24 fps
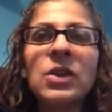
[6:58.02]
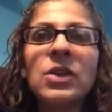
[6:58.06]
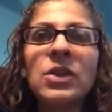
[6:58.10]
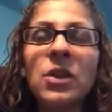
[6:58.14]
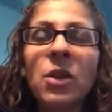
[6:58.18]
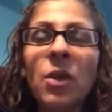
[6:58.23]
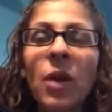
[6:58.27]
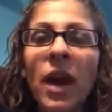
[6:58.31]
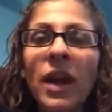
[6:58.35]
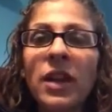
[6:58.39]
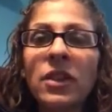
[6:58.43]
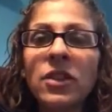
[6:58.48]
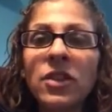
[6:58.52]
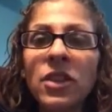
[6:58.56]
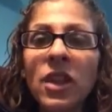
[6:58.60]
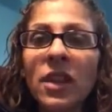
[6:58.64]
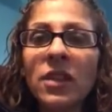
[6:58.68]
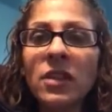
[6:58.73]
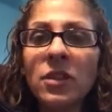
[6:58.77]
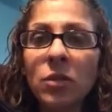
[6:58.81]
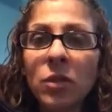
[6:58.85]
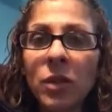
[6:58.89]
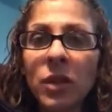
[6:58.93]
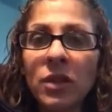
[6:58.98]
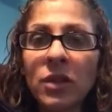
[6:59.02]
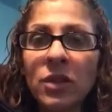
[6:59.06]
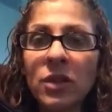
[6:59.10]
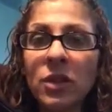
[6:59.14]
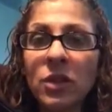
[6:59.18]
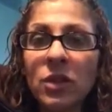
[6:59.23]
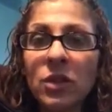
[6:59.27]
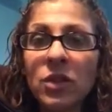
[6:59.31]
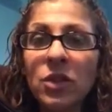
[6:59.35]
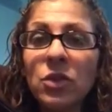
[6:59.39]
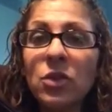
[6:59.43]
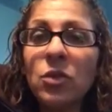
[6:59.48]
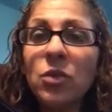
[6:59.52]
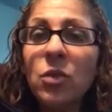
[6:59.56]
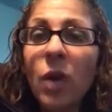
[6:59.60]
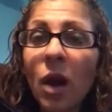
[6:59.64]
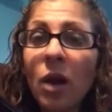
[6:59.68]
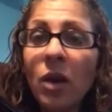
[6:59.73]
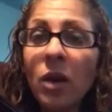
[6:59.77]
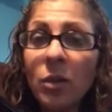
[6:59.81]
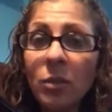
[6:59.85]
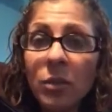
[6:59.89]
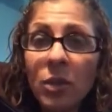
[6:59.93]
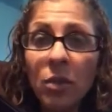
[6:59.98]
So I just wanted to
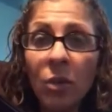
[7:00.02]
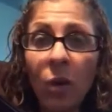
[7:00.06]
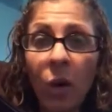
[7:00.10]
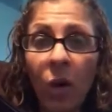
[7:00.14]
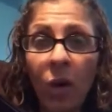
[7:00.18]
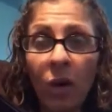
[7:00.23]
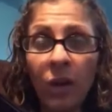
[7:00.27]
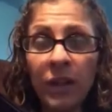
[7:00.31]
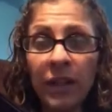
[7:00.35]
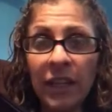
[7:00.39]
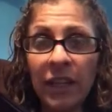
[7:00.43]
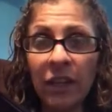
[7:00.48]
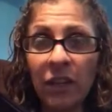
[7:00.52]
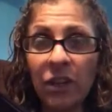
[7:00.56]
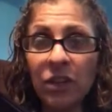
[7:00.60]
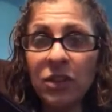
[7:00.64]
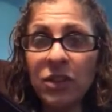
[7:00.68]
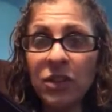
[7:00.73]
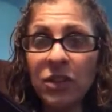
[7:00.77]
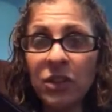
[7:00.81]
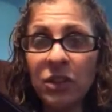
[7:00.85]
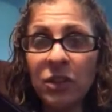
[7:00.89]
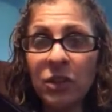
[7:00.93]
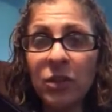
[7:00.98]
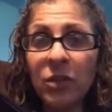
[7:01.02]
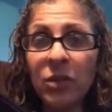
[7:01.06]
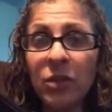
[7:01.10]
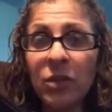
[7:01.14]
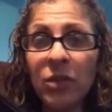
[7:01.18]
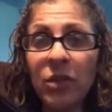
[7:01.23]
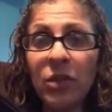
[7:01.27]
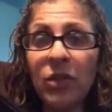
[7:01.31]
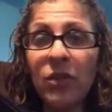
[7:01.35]
welcome you all here to